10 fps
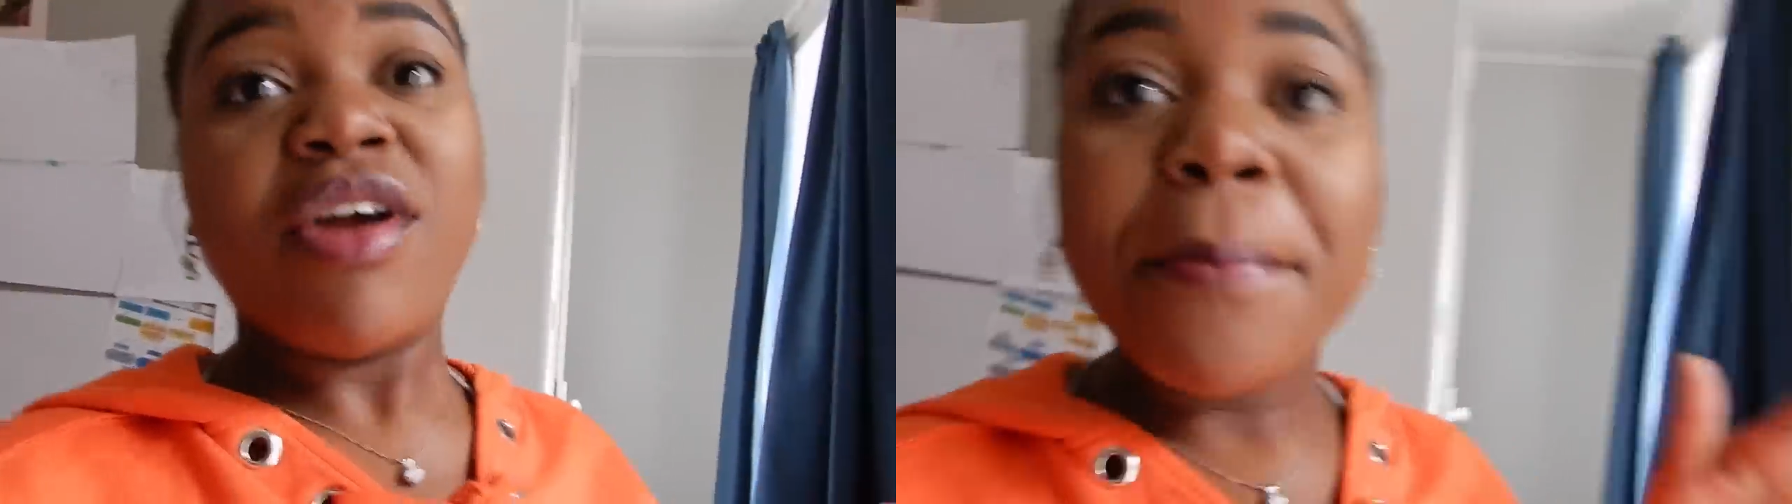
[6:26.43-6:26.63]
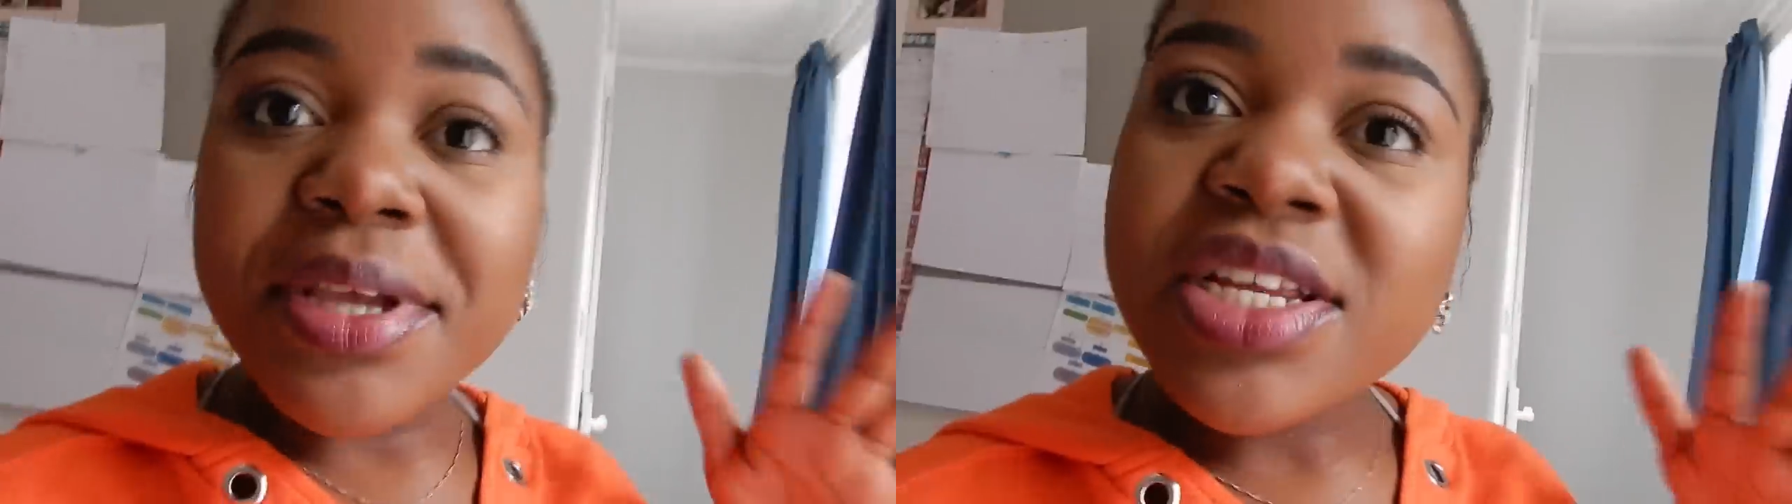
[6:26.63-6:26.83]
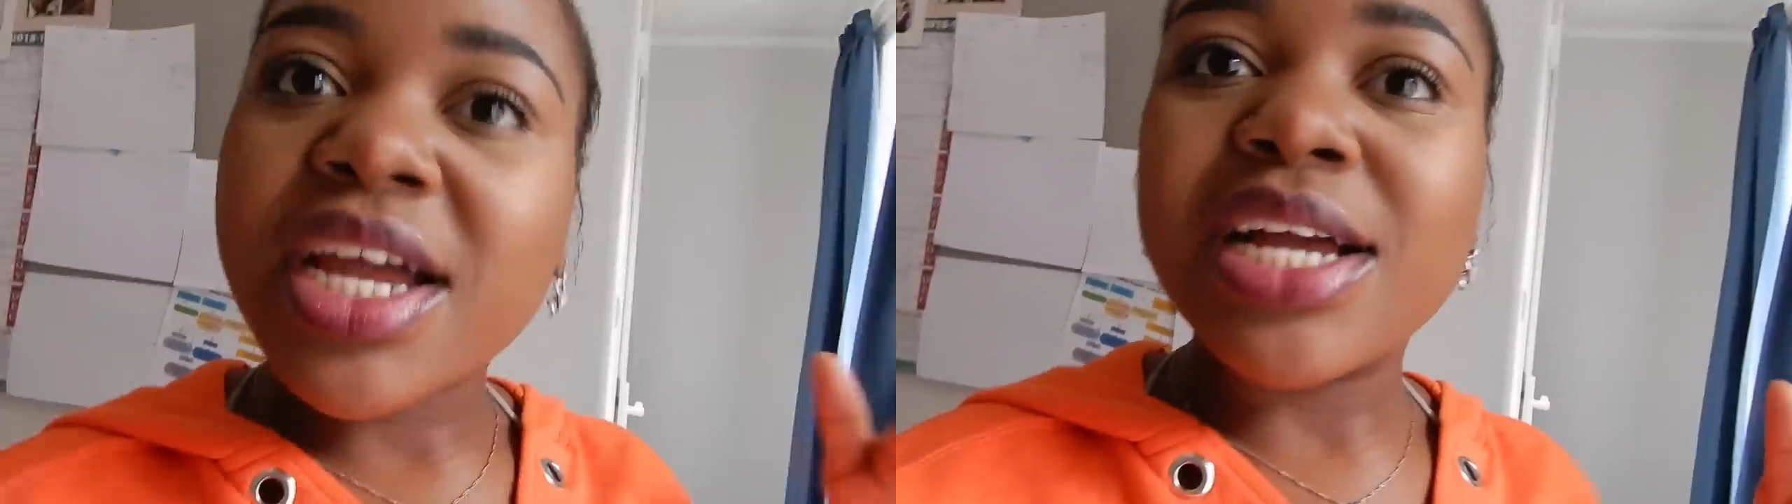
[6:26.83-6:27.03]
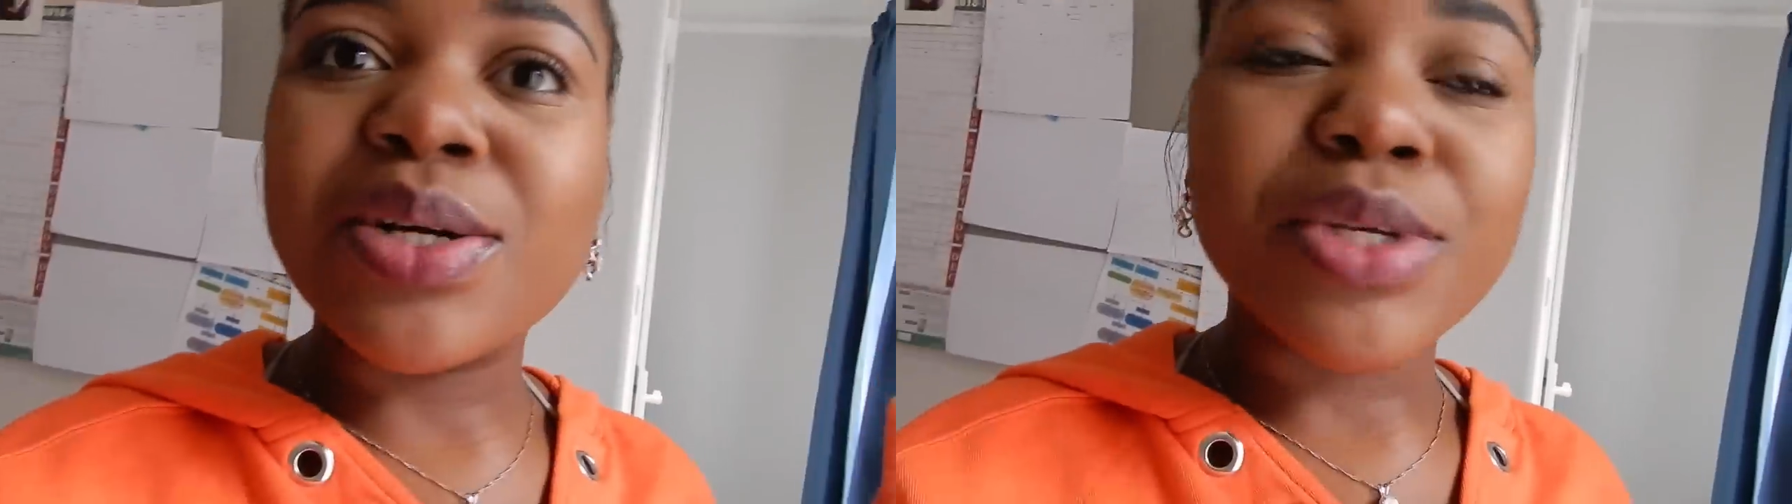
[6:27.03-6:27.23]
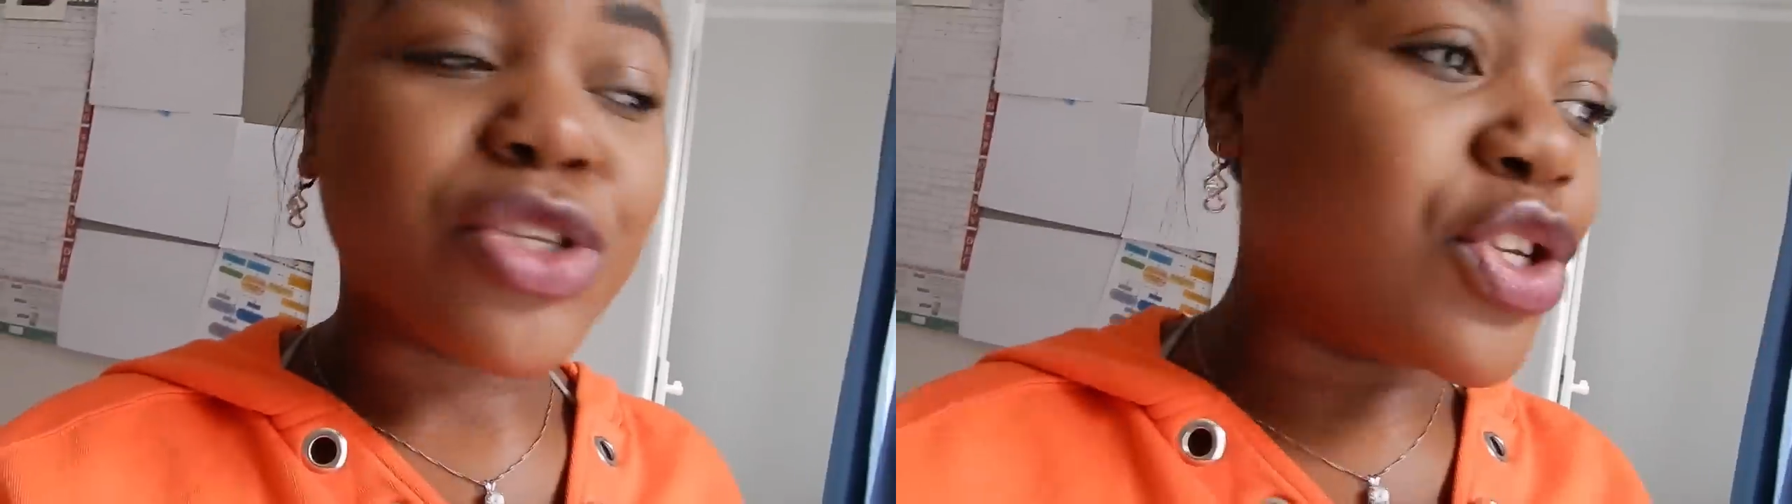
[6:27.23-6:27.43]
rubbish like I
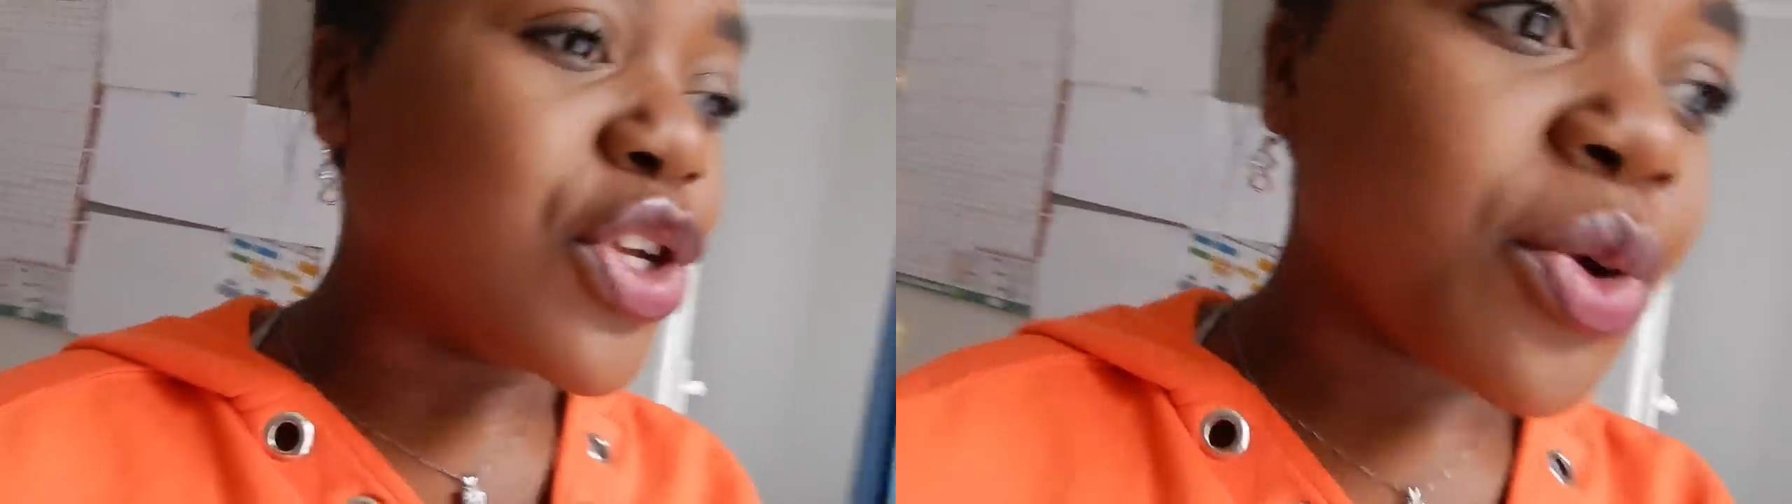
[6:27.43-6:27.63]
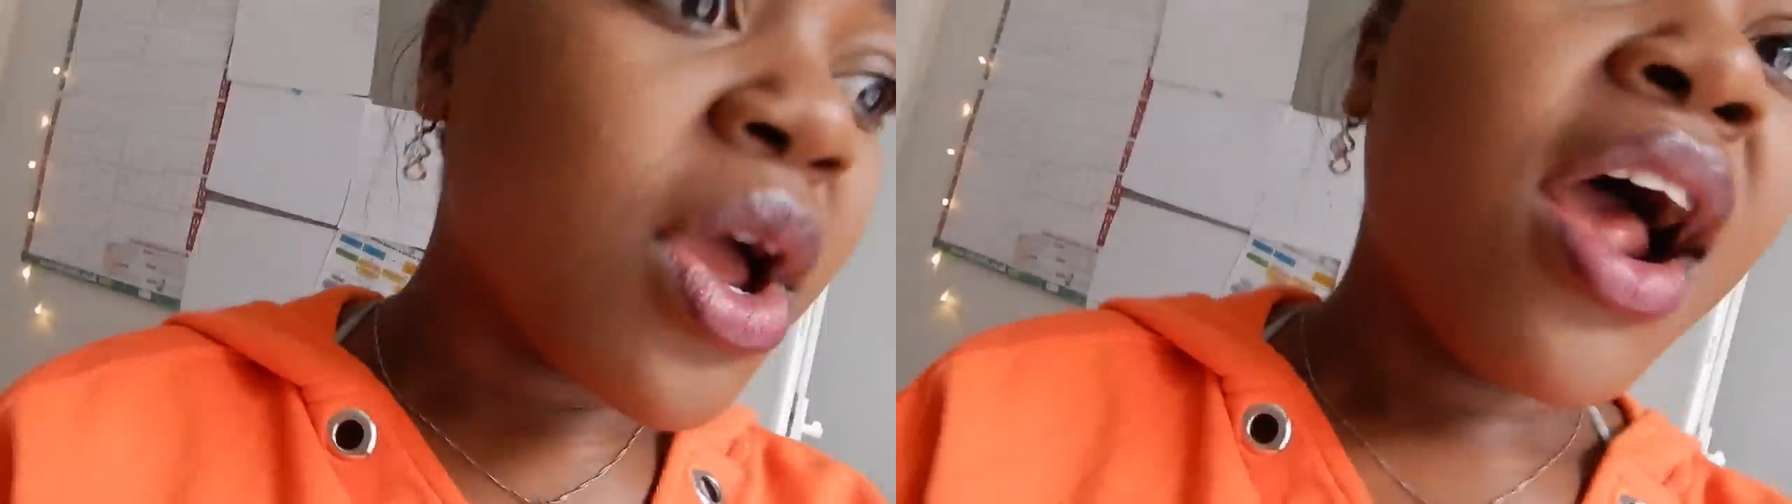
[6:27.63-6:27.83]
always do.